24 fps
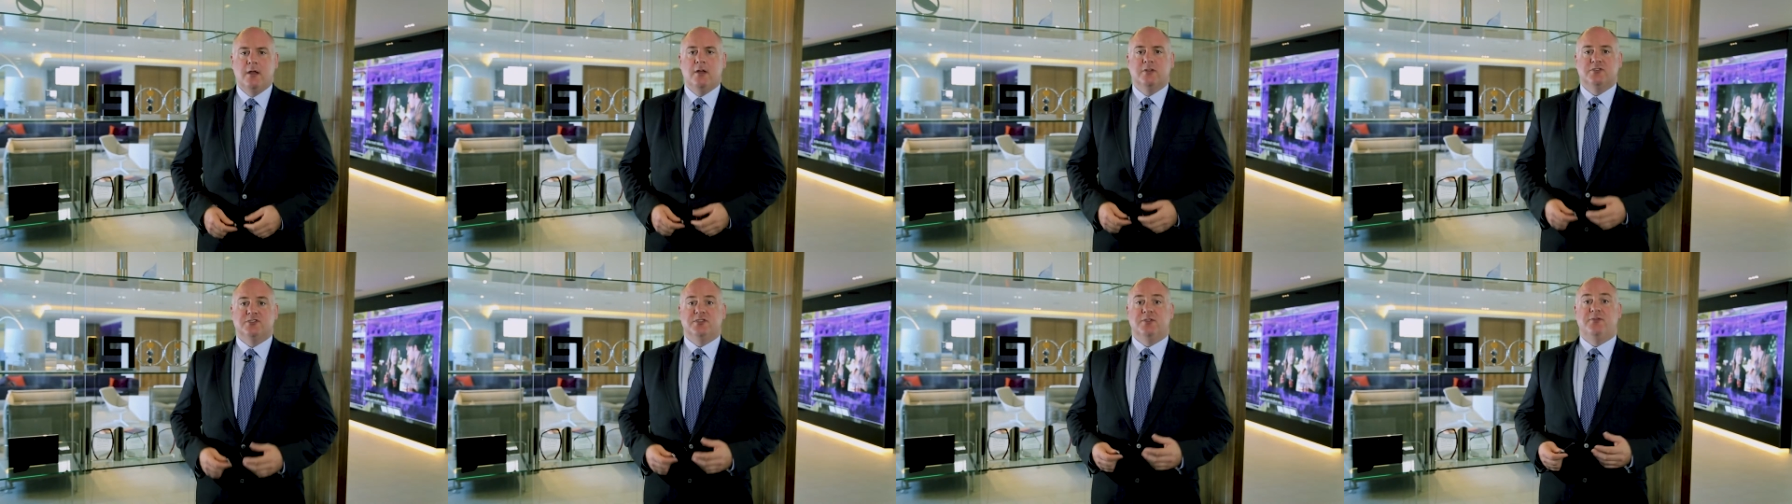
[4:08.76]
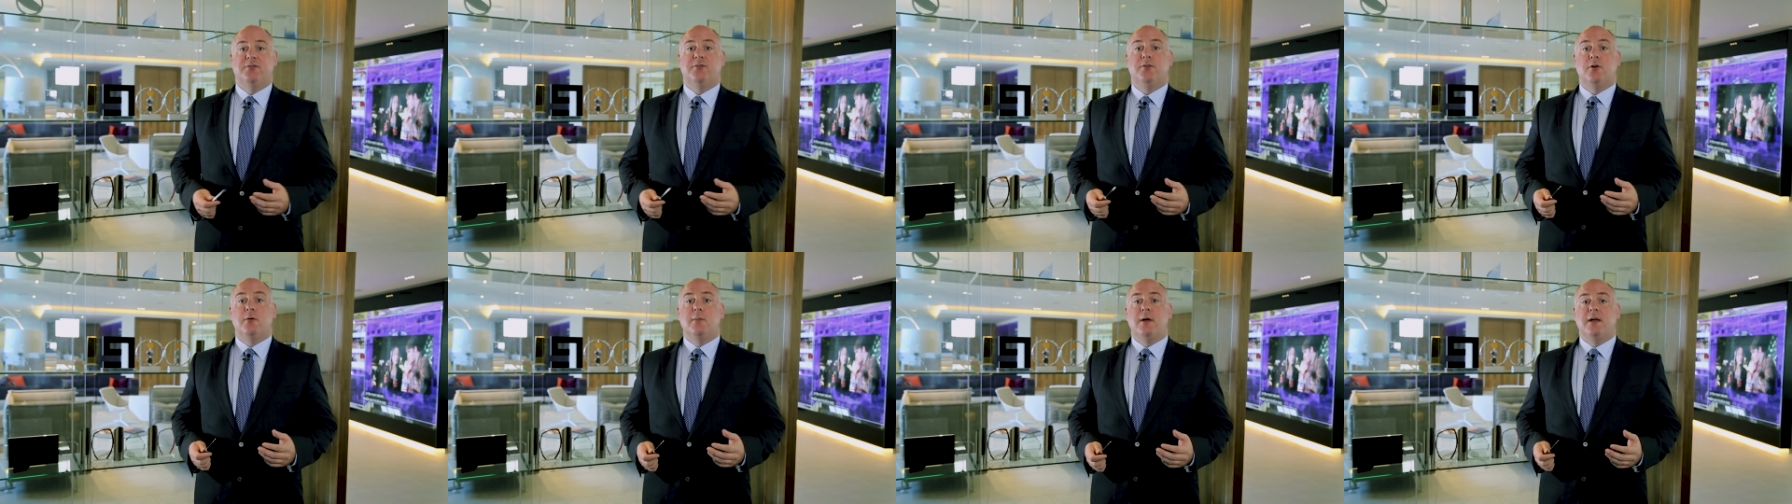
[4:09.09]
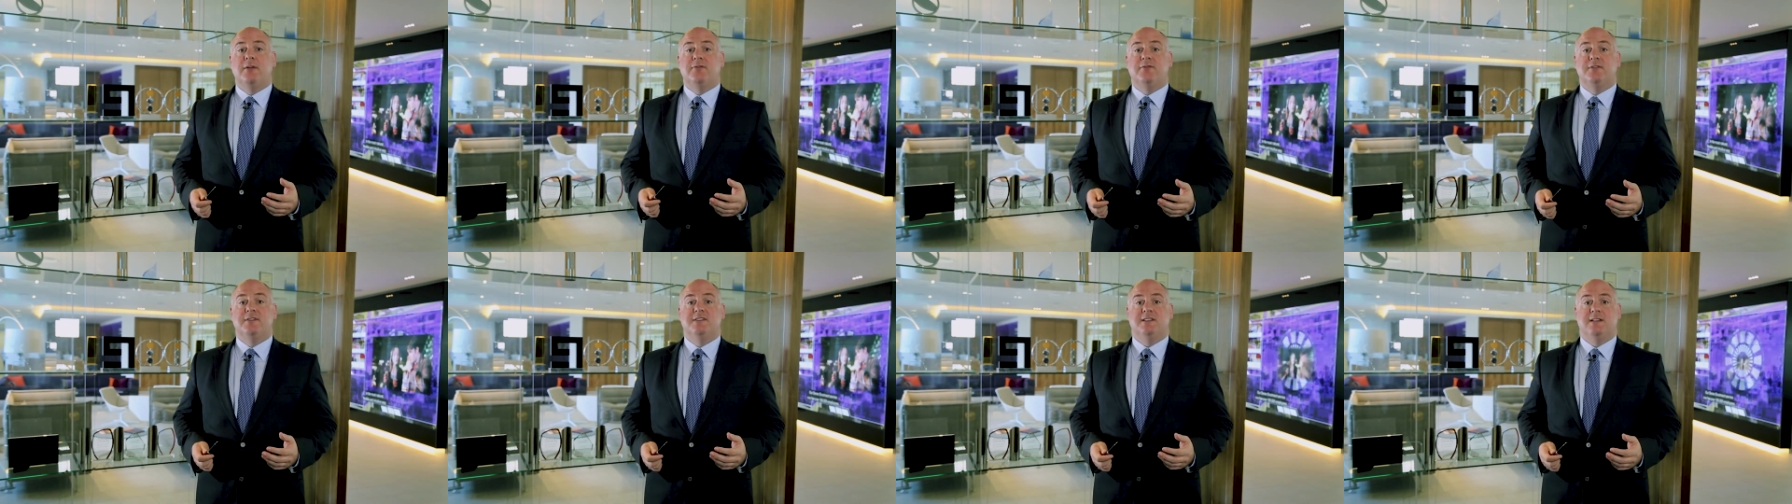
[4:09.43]
So the format
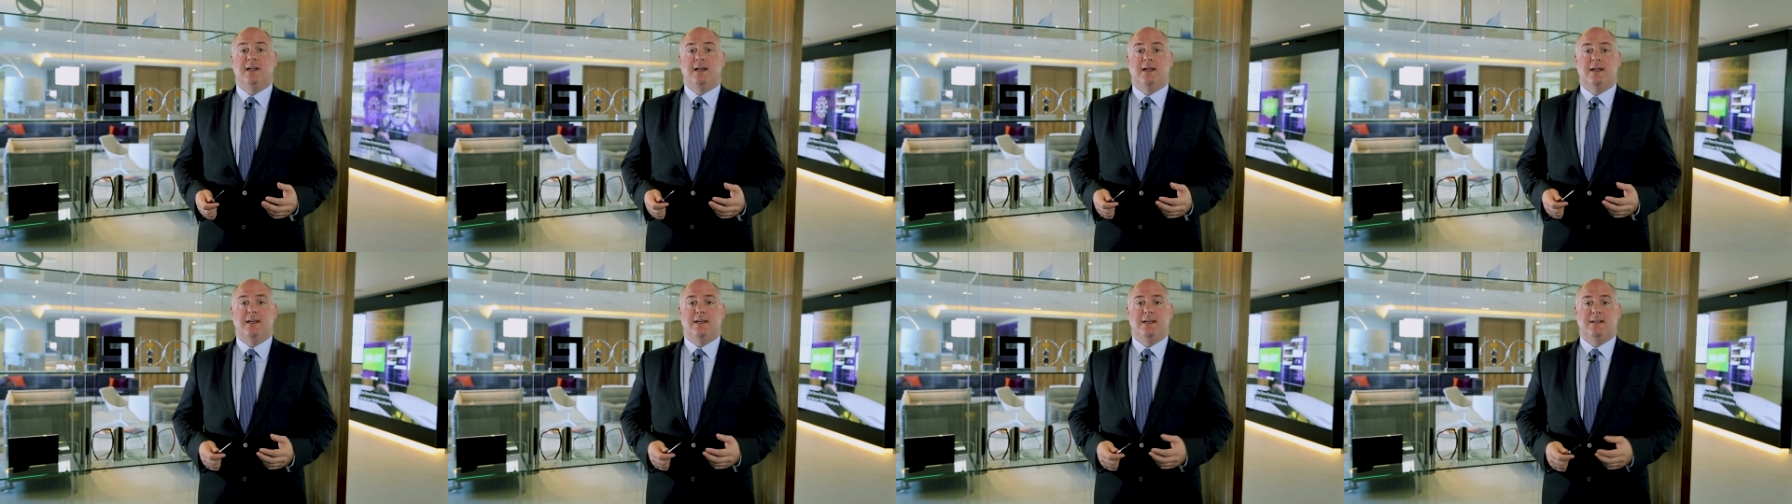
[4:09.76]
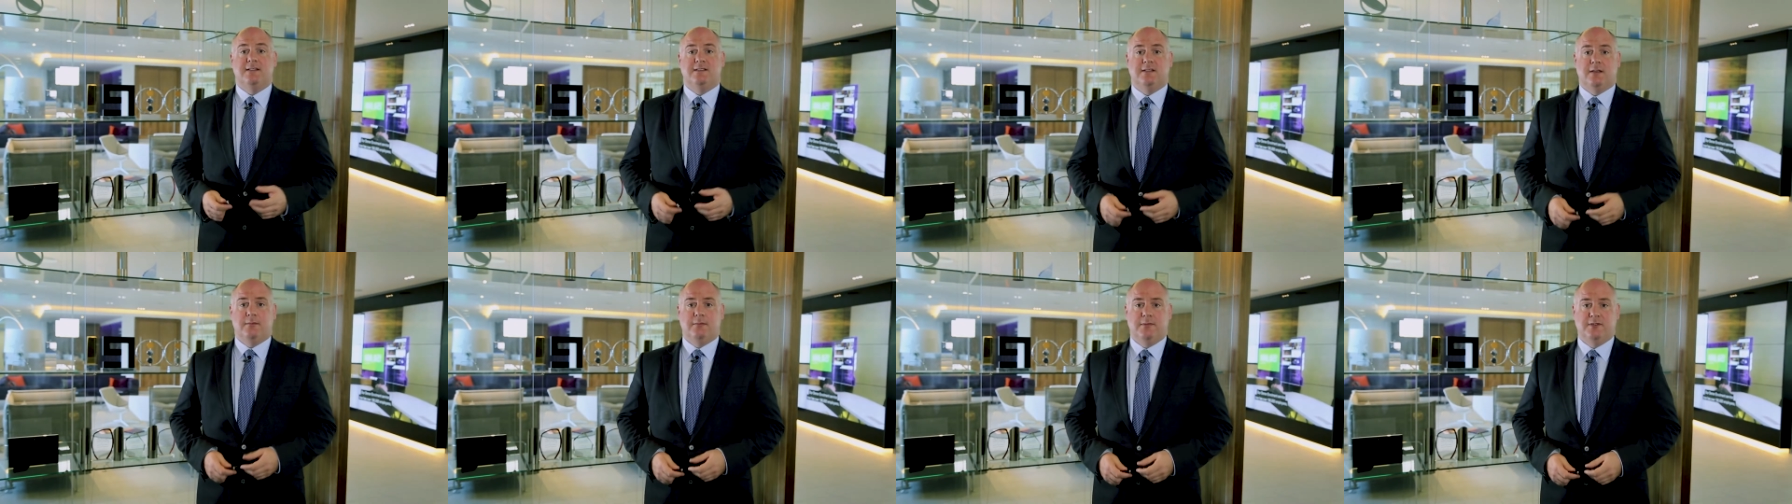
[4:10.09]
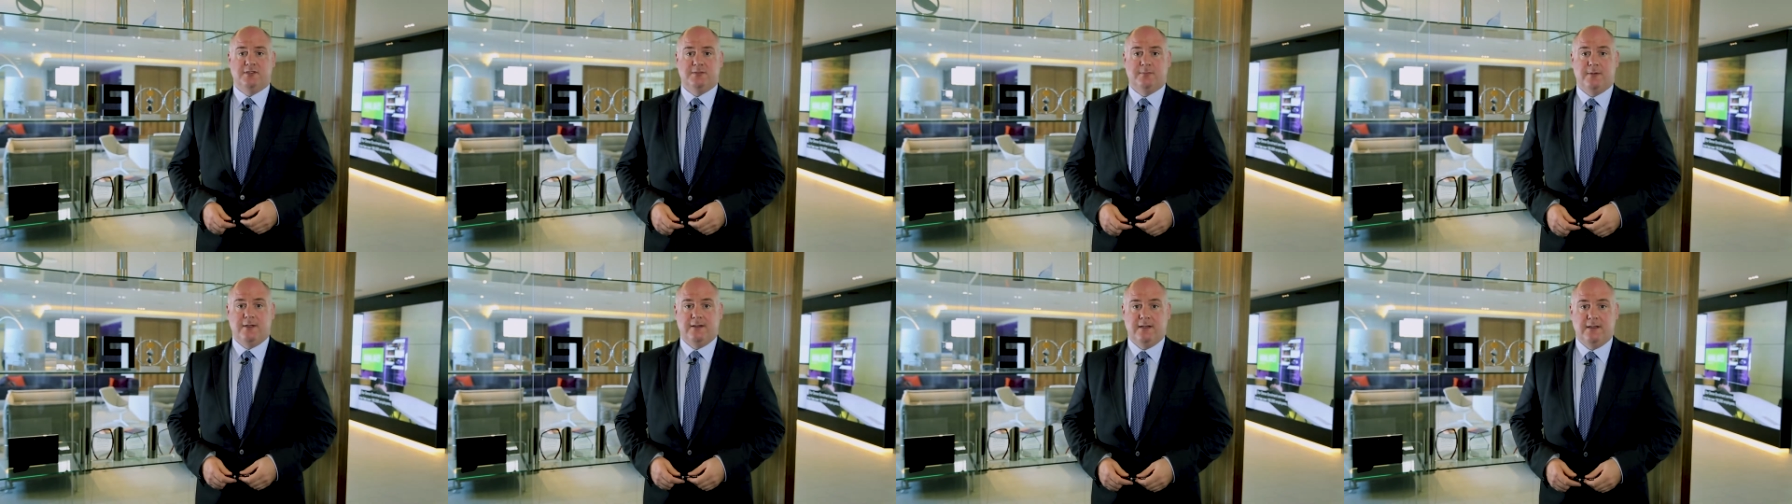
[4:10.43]
for today is that I'm going to
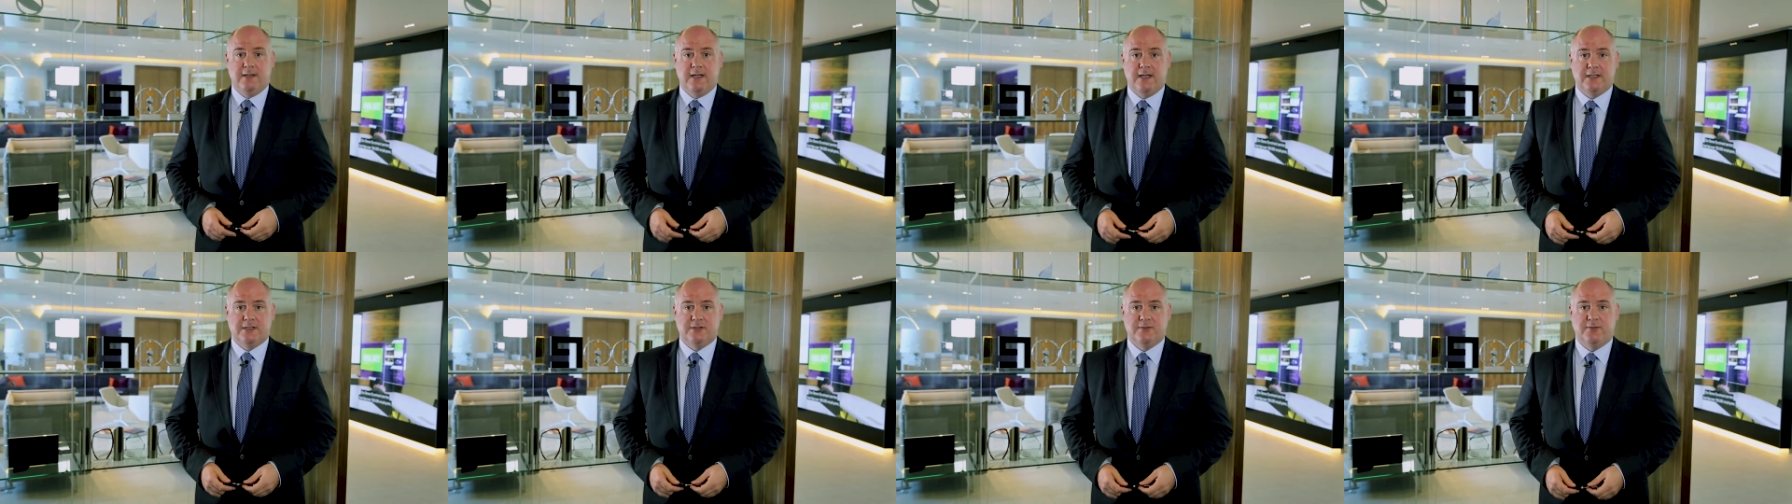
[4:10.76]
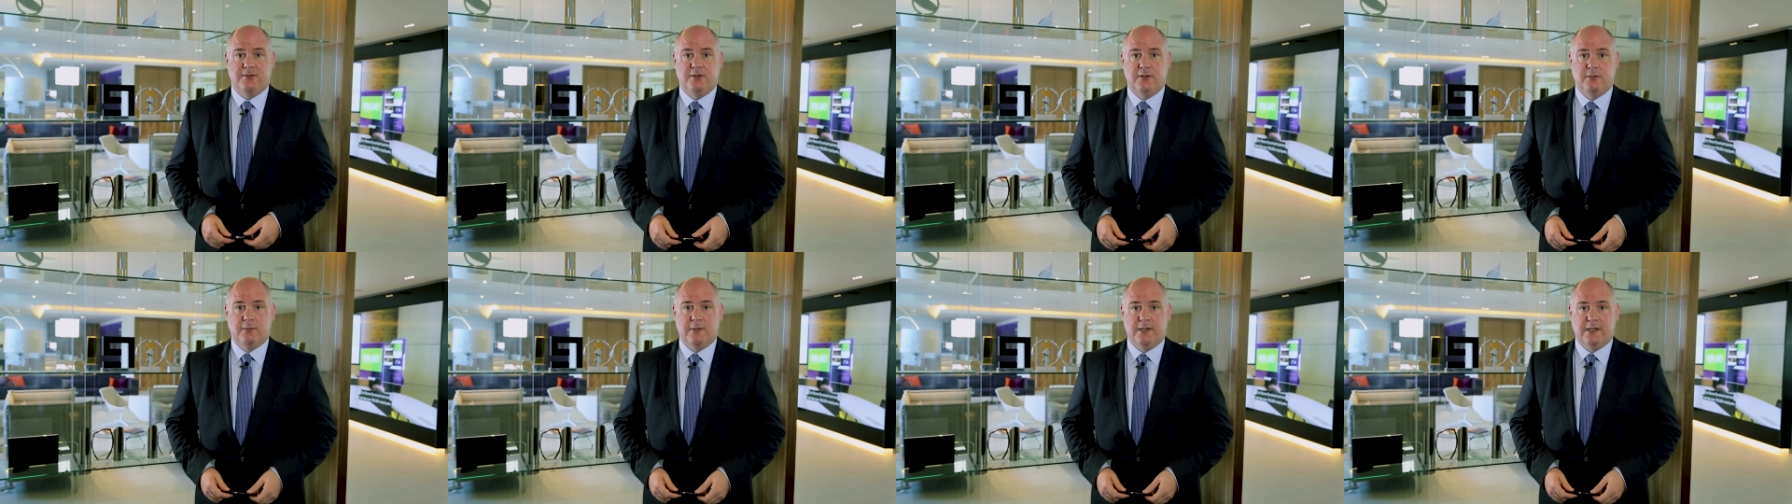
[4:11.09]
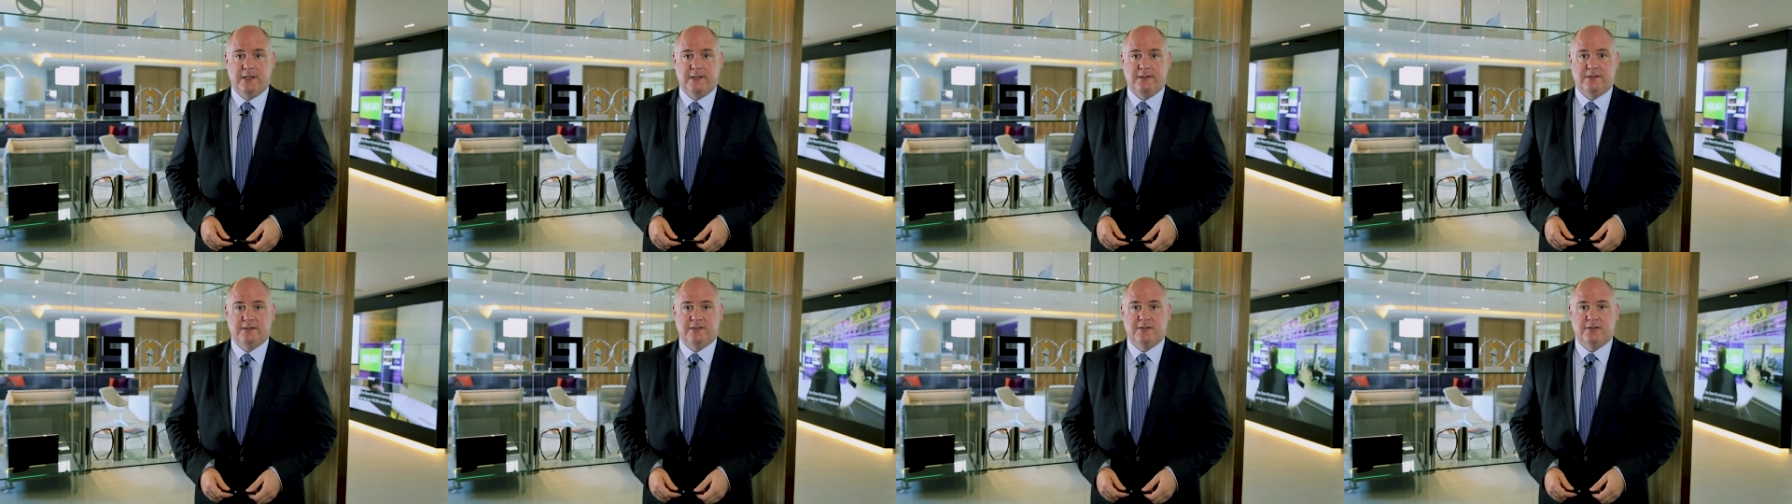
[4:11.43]
spend the next few
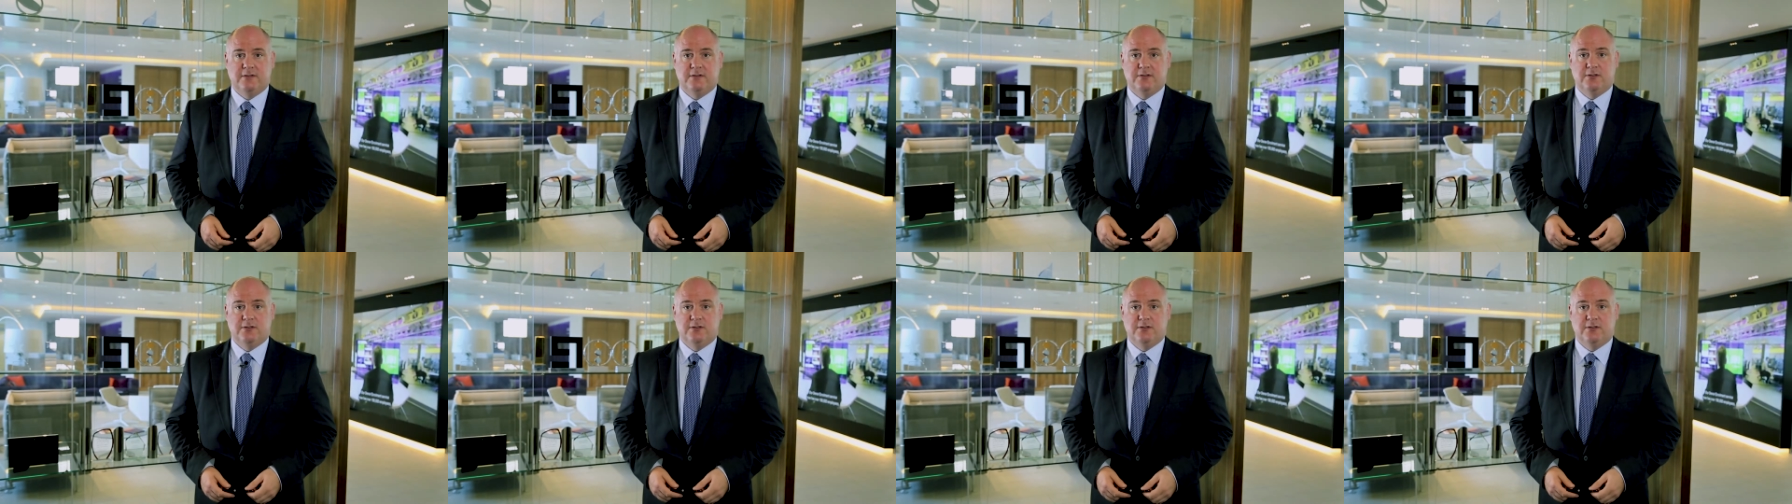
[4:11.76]
minutes